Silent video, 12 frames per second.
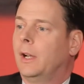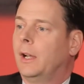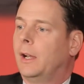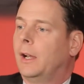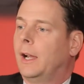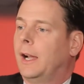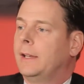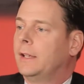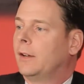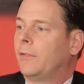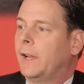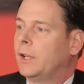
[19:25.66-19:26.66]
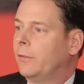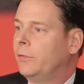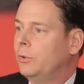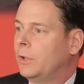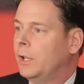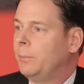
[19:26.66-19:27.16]
identifying a
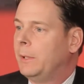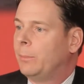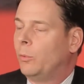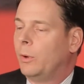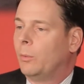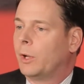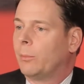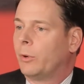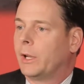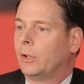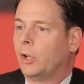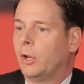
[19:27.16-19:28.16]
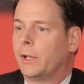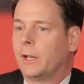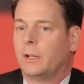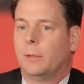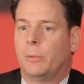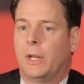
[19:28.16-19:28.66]
few key people we want to bring along and
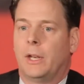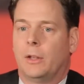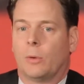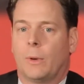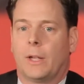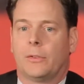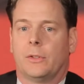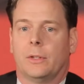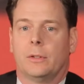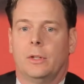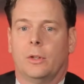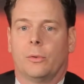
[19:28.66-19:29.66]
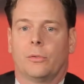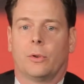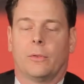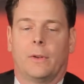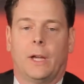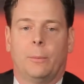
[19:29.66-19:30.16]
eliminating the rest and
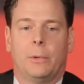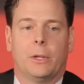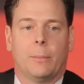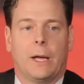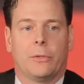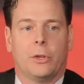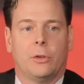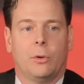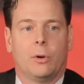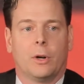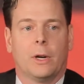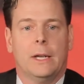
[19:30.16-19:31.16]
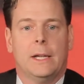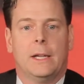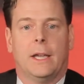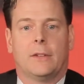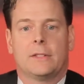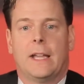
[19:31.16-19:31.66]
sort of helping them out the door.
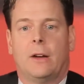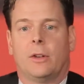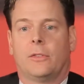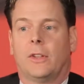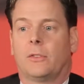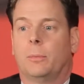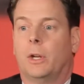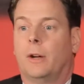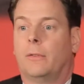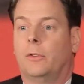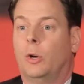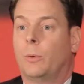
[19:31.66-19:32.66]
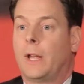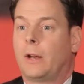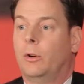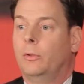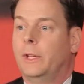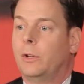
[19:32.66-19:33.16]
It's now an assessment of, no, we're not
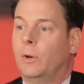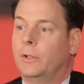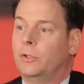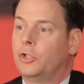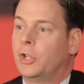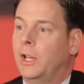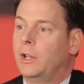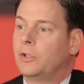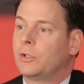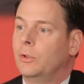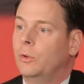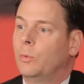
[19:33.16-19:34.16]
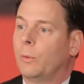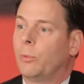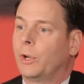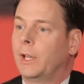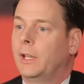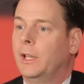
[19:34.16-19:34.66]
only going to change who we're
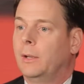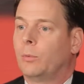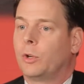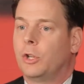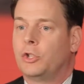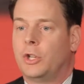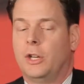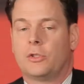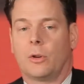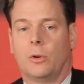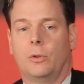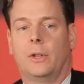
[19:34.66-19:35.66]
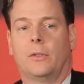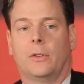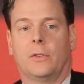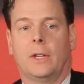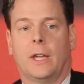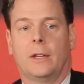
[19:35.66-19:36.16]
bringing in, we're going to change our own
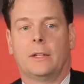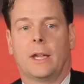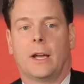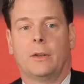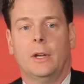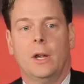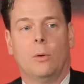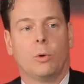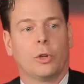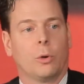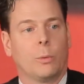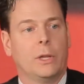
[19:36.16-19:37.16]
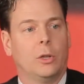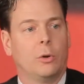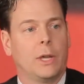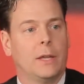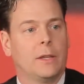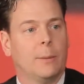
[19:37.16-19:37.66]
existing headcount. We're going to
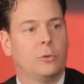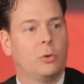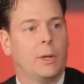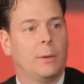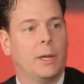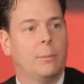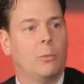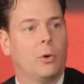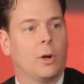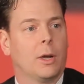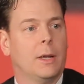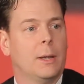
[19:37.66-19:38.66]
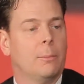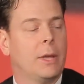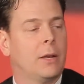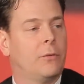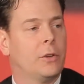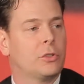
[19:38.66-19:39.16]
relocate them to a more
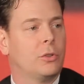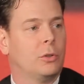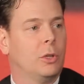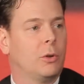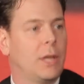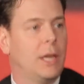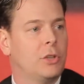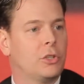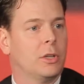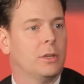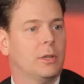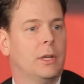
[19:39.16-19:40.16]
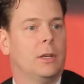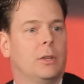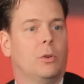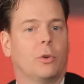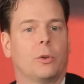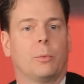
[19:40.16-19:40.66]
beneficial location
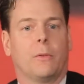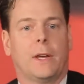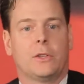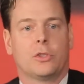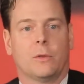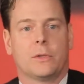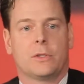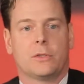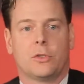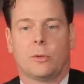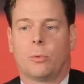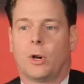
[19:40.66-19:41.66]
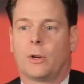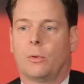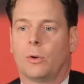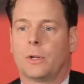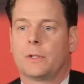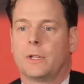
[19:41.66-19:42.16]
in order to provide services to the broader
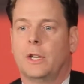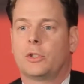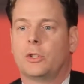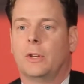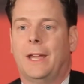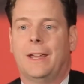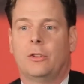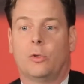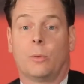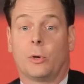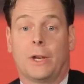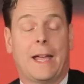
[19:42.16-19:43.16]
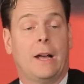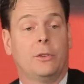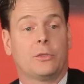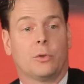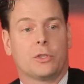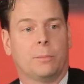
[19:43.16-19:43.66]
organization, and or we're going to
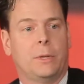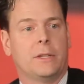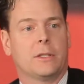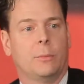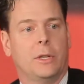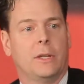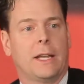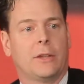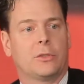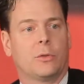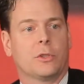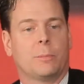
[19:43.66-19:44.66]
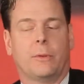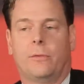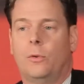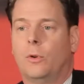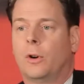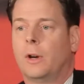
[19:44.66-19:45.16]
outsource a piece that we didn't outsource
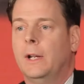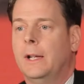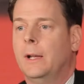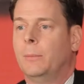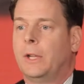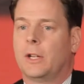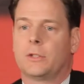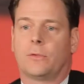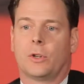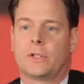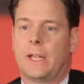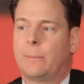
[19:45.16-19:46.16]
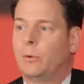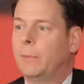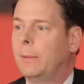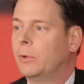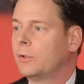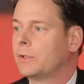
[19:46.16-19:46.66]
before because, for example,
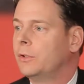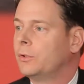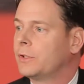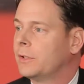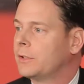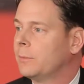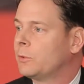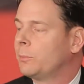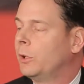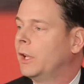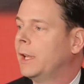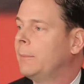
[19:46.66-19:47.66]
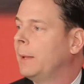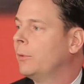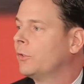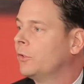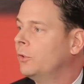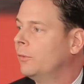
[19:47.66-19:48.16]
maybe there's a new systems play, maybe
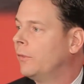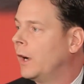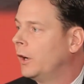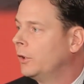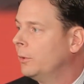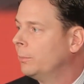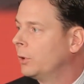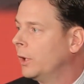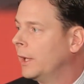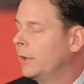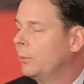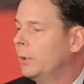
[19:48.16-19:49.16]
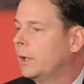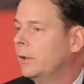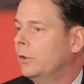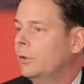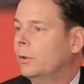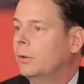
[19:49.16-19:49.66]
there's a new volume play that we
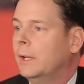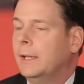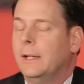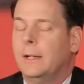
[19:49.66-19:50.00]
can do,